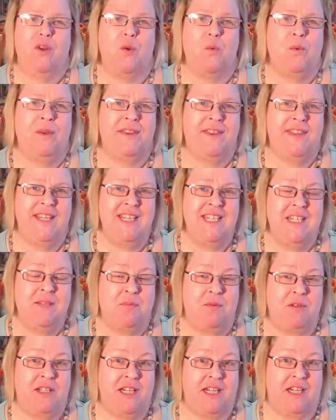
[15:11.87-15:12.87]
with these
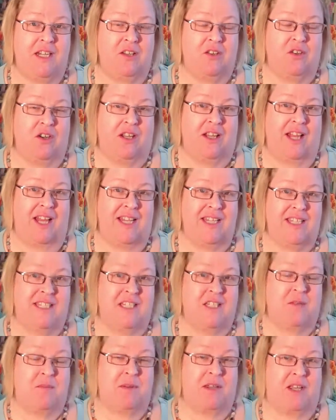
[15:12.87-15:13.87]
particular
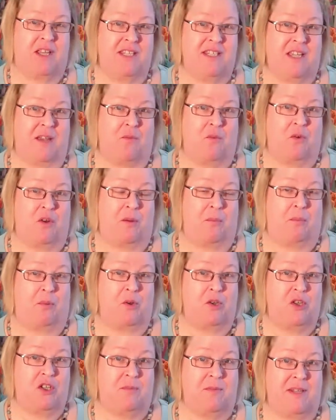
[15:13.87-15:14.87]
classes, because I want to
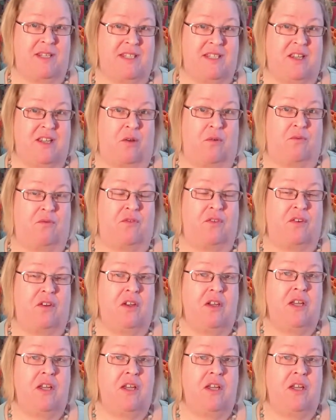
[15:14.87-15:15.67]
push myself